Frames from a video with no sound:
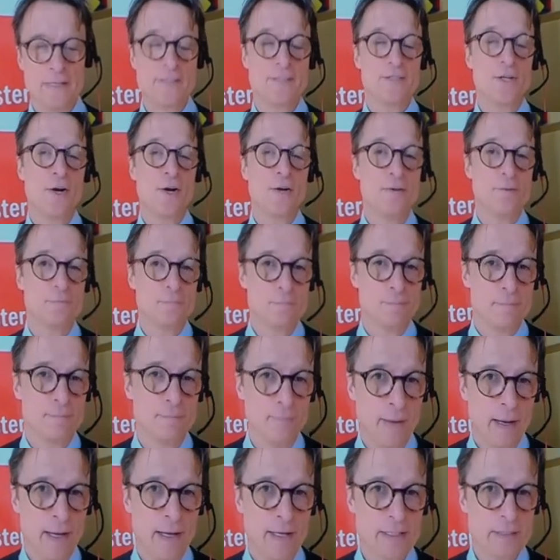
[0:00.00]
let's start
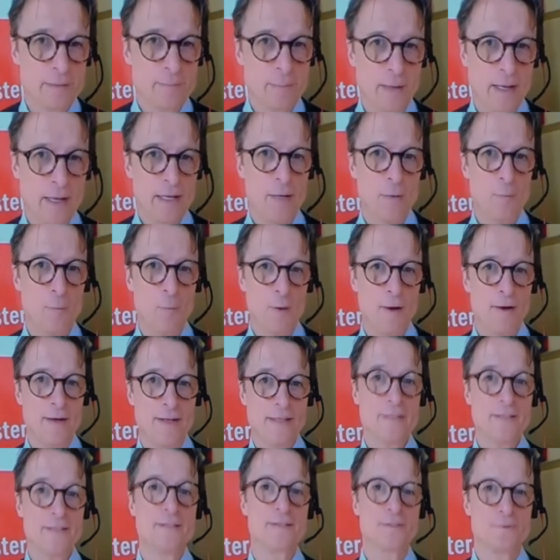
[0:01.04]
by explaining what
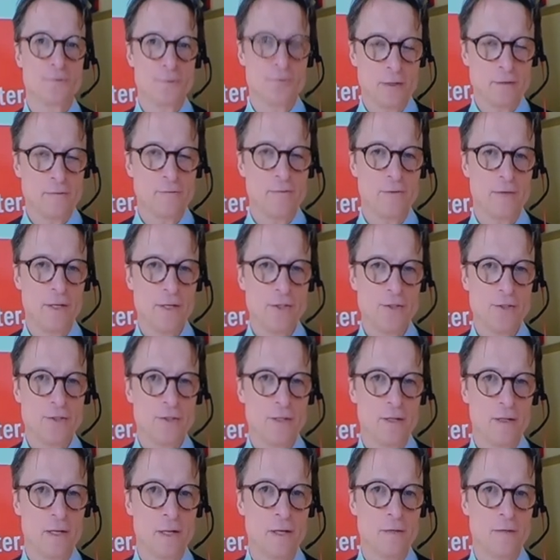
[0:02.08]
is shrinkflation. A
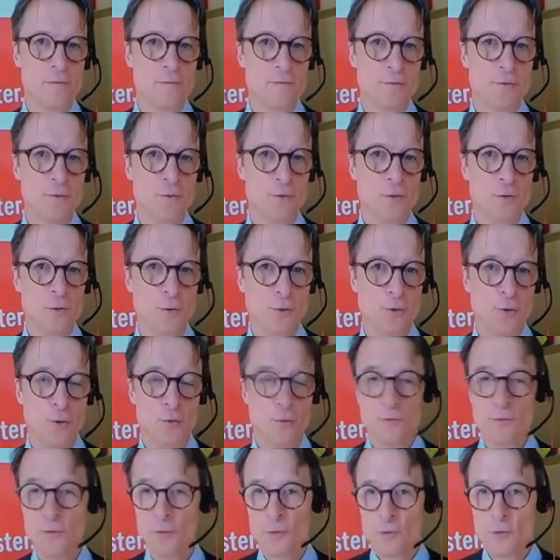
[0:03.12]
lot of you,
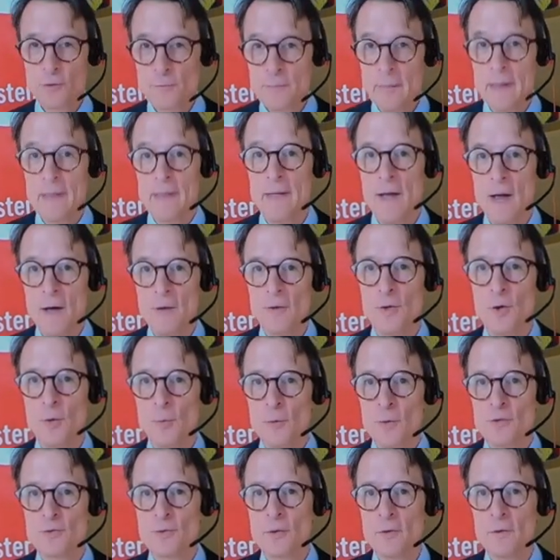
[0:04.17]
your viewers may not know
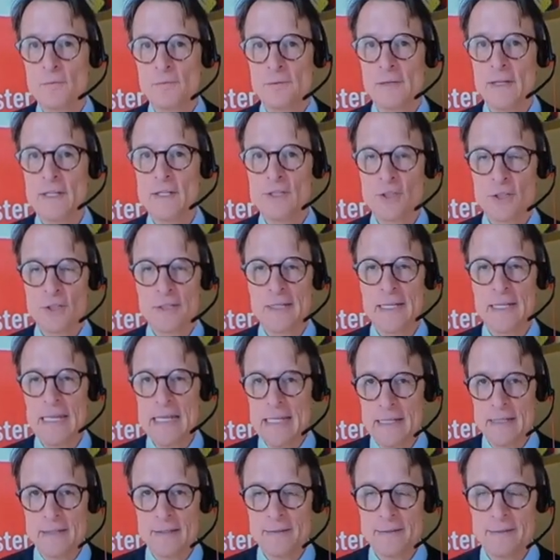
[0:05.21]
what shrinkflation
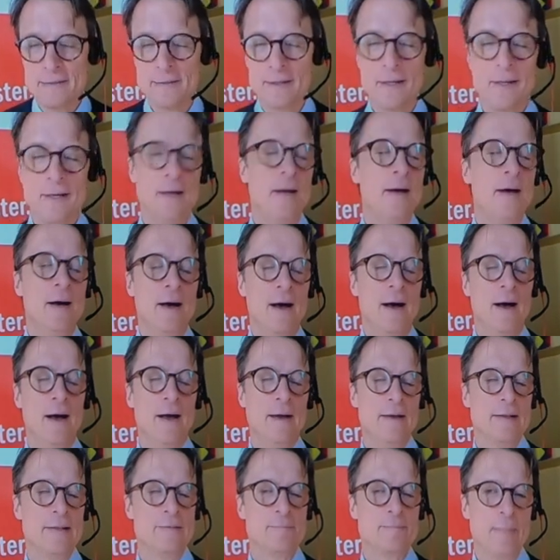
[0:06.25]
is. Uh,
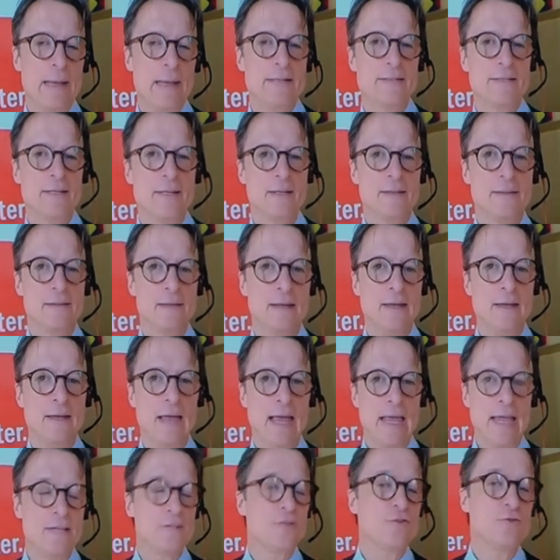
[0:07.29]
it's basically
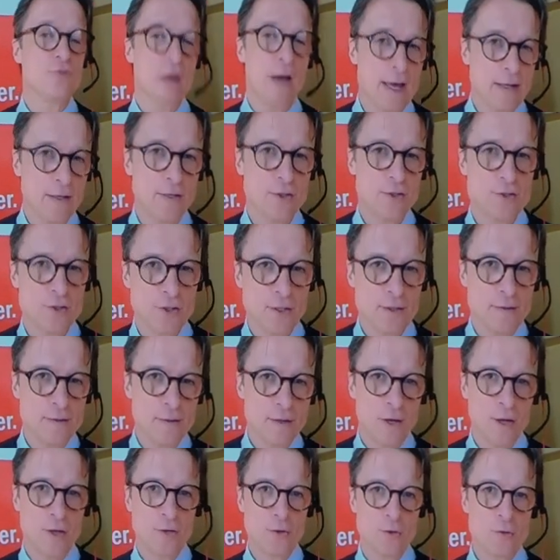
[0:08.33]
a strategy
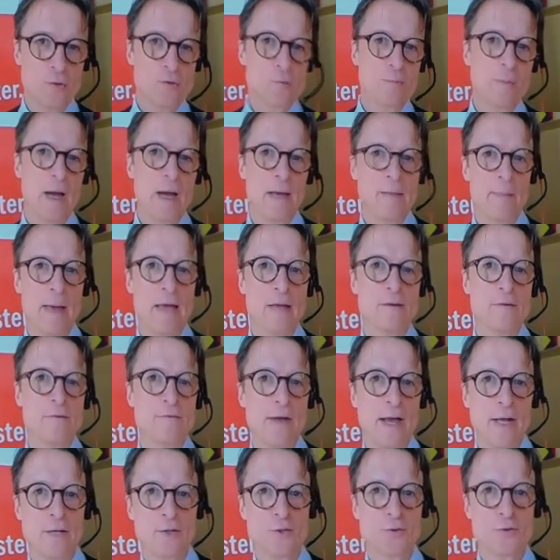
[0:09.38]
uh, used by
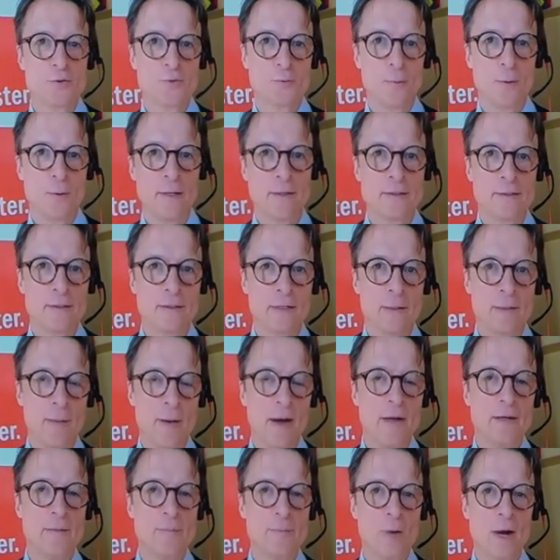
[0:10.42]
manufacturers when
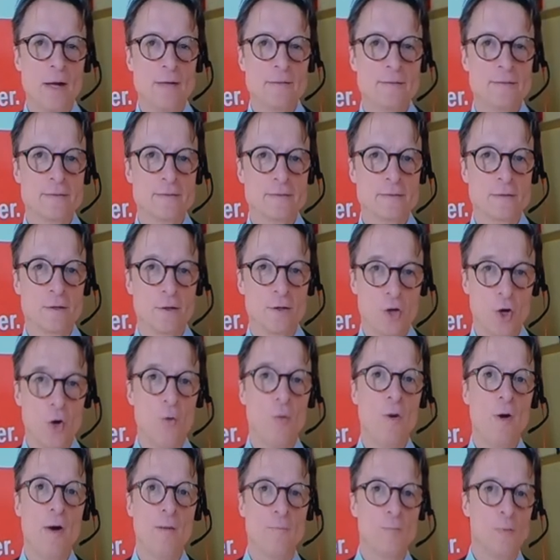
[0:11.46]
commodity prices
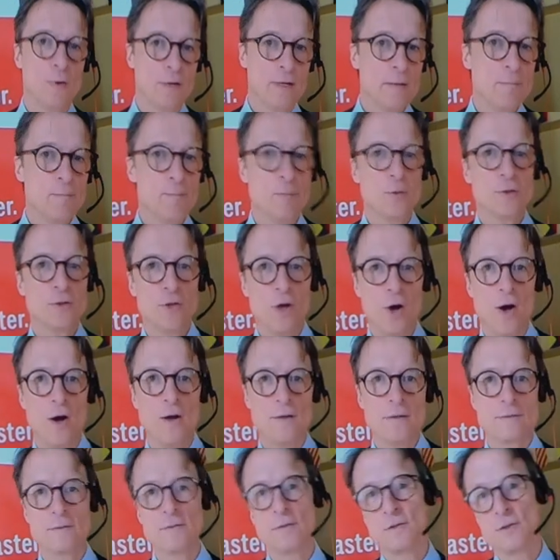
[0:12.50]
go up. When input
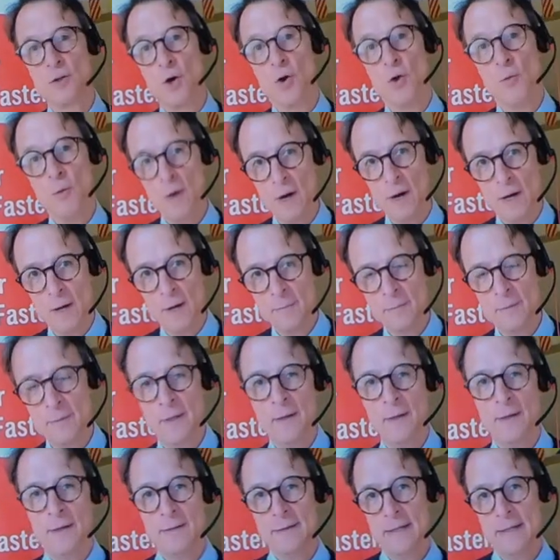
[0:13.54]
costs go up,